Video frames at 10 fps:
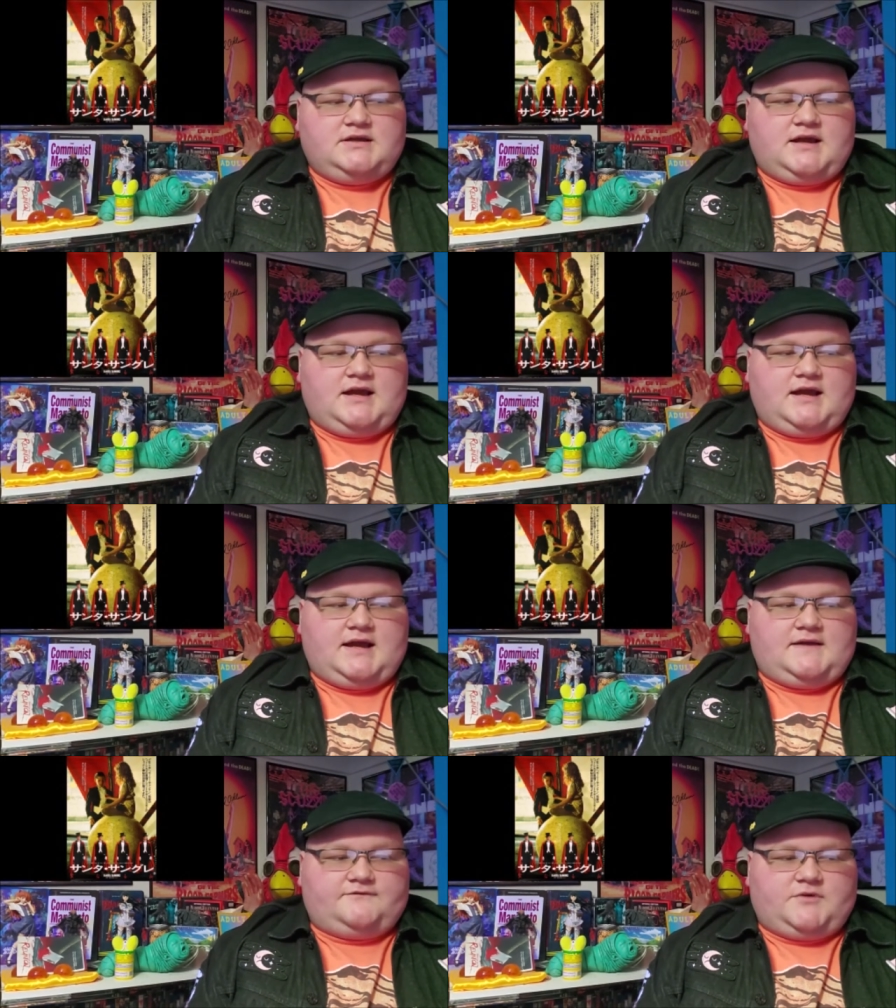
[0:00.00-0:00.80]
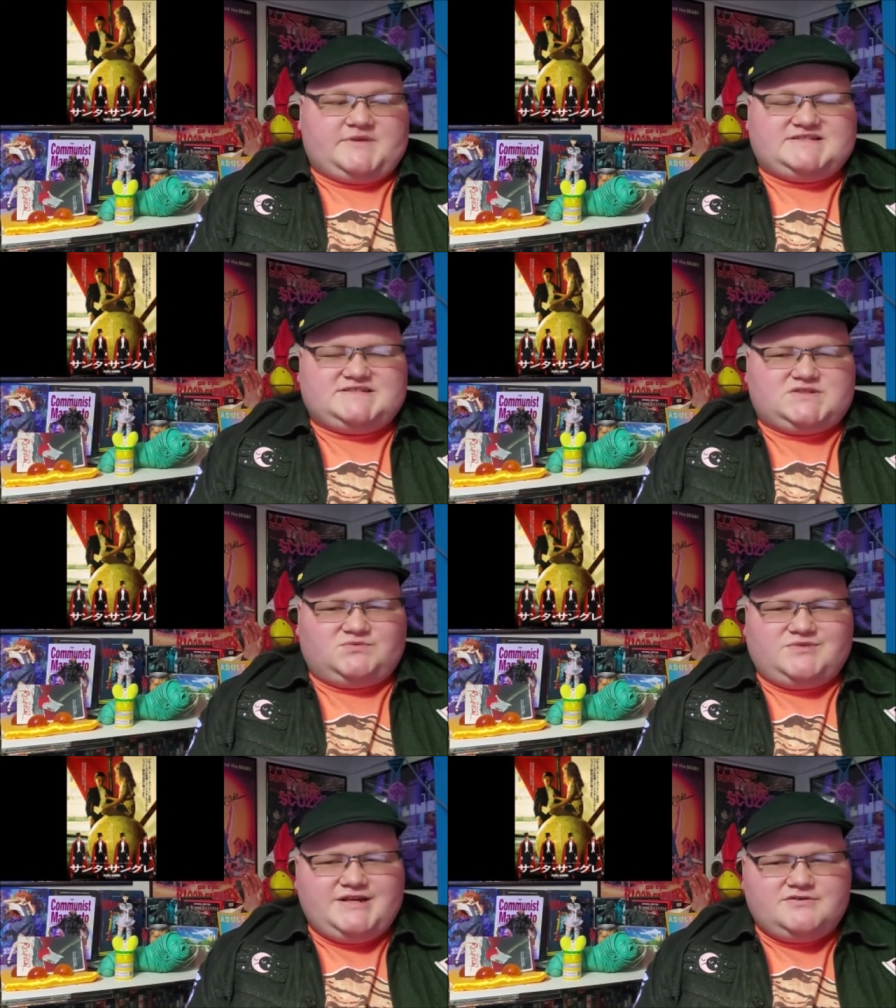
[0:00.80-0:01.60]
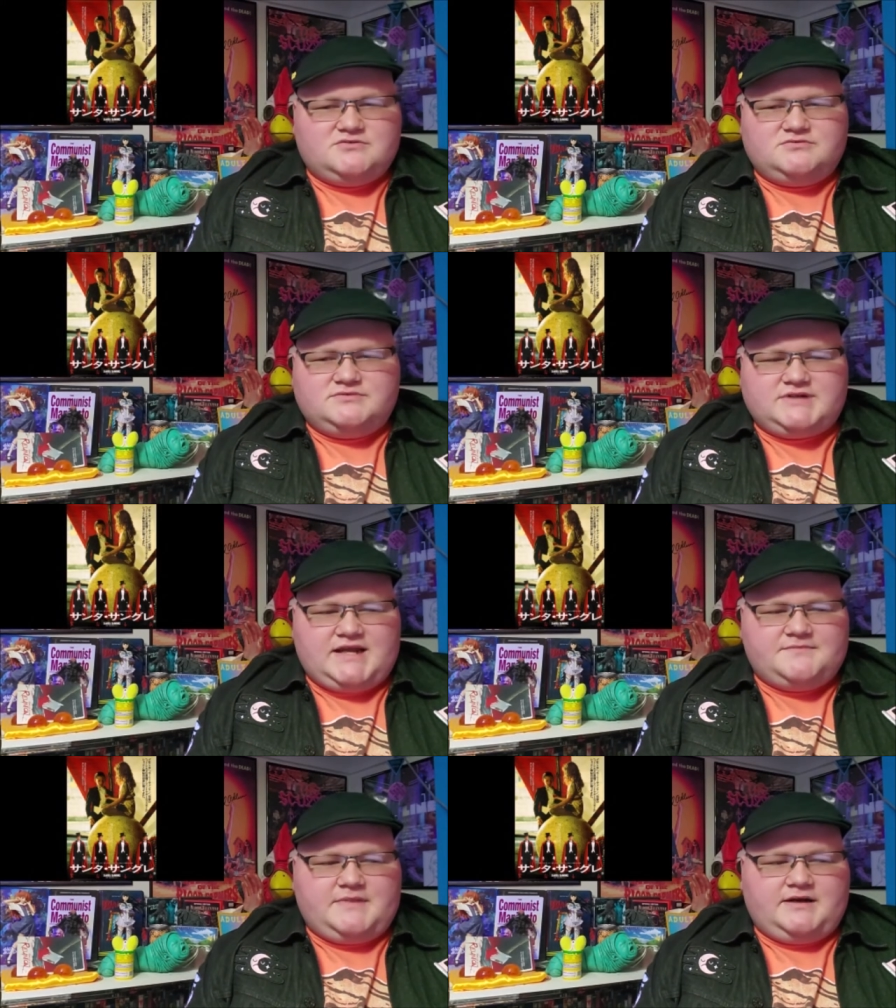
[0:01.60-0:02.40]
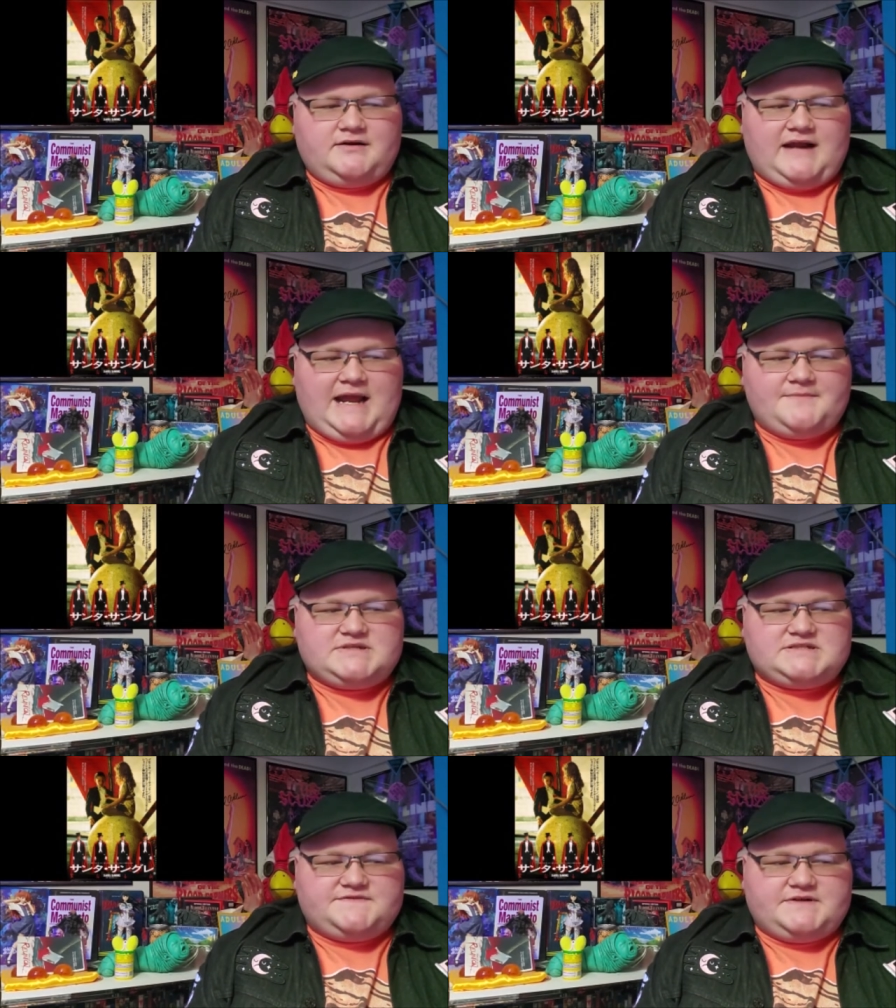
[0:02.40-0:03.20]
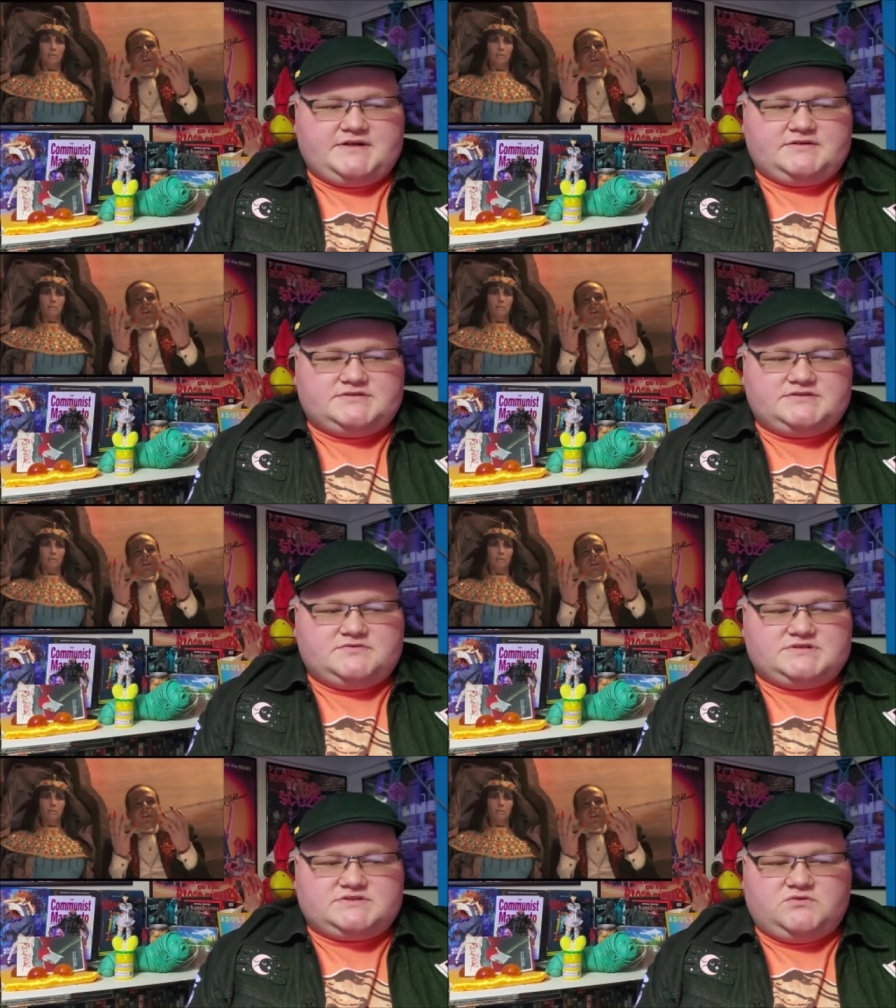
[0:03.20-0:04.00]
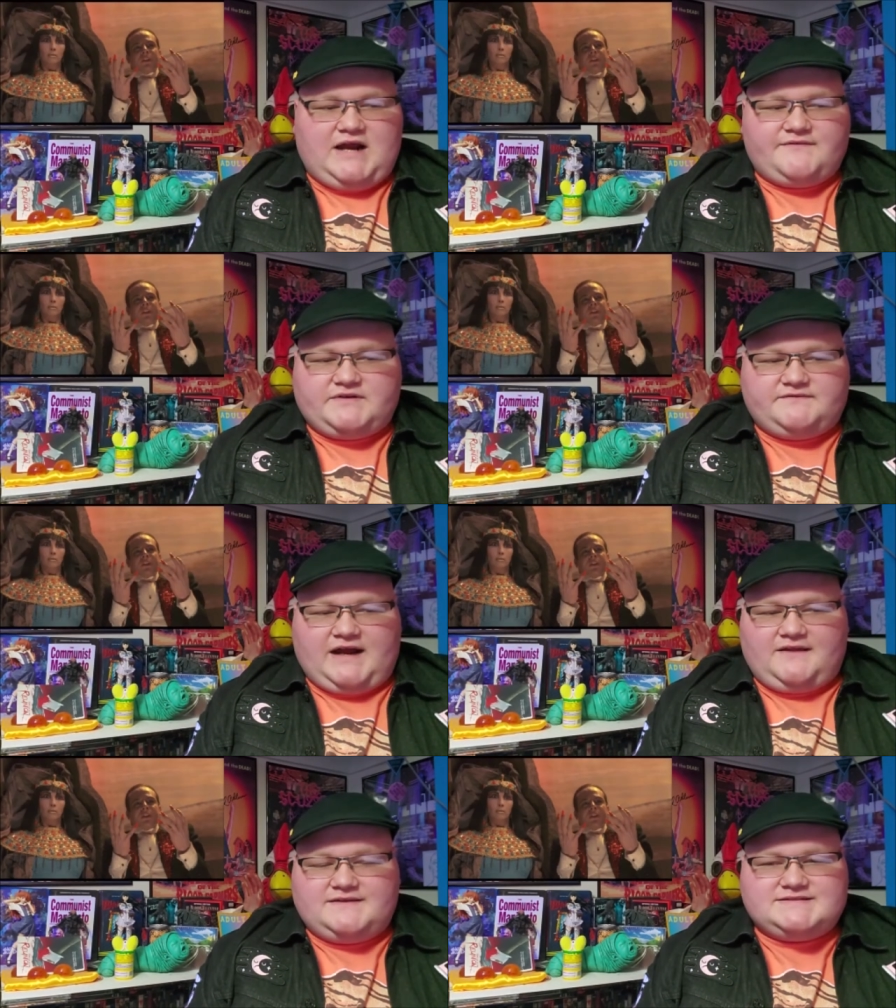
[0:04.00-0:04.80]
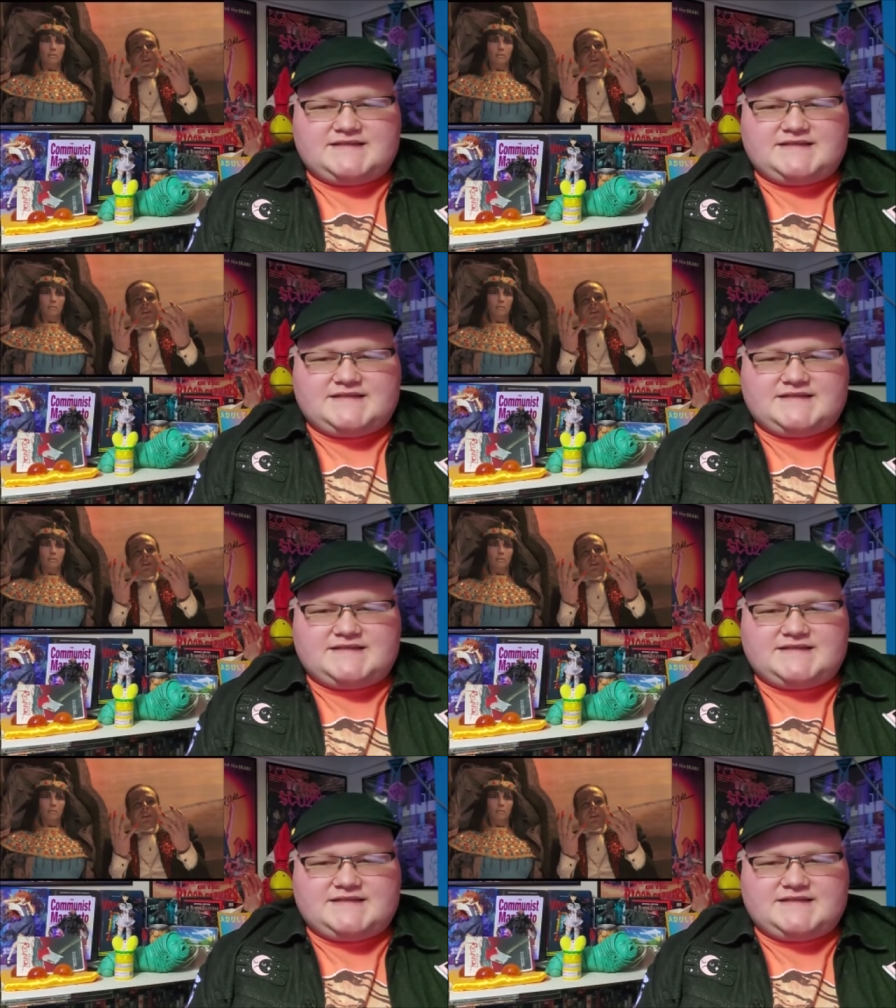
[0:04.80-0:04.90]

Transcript: From its surreal nightmare atmosphere to its graphic violence,